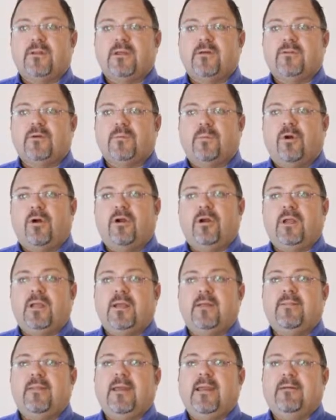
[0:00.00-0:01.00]
the other party,
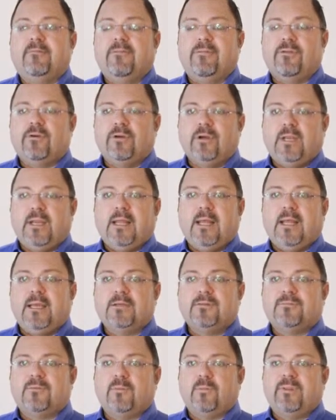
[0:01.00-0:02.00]
and they have 30
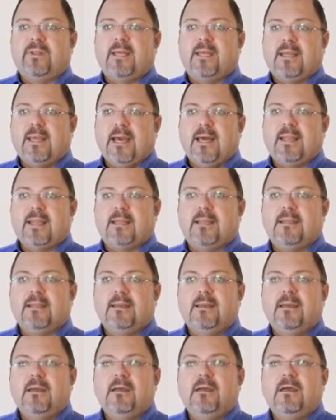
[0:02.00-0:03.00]
days from when they get it
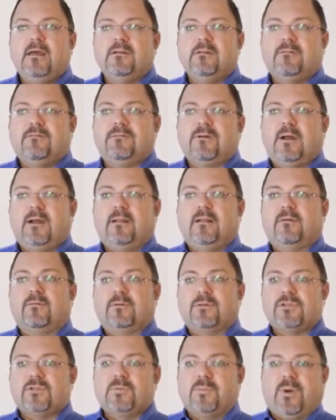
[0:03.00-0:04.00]
to file a
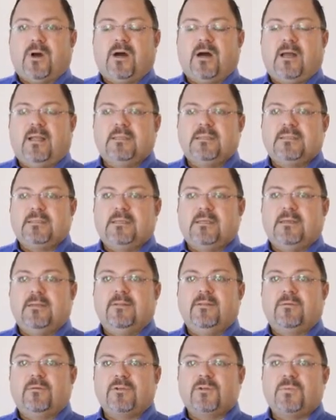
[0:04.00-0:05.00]
response.
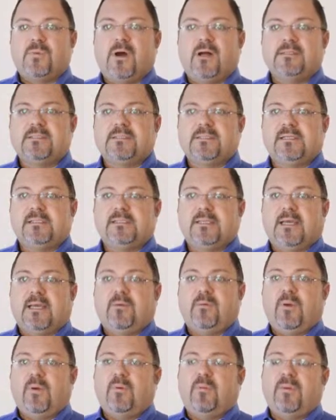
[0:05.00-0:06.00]
In the response, they say,
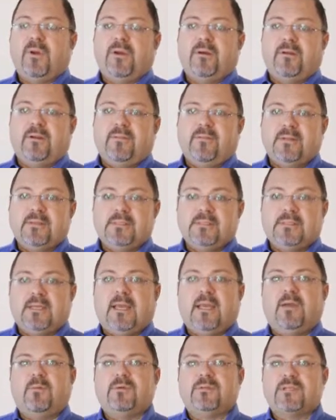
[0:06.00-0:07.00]
we were married on this
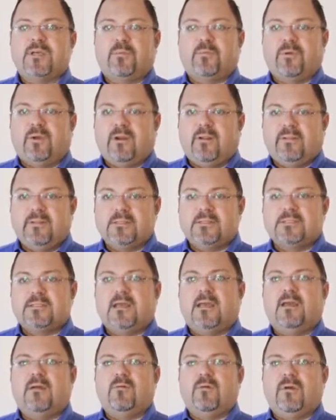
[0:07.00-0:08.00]
date, we separated on this
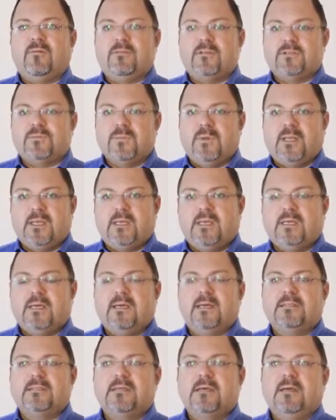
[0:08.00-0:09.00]
date, we have this many
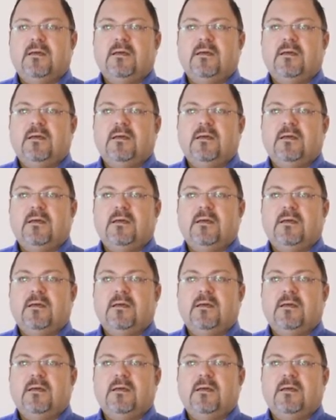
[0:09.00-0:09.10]
kids,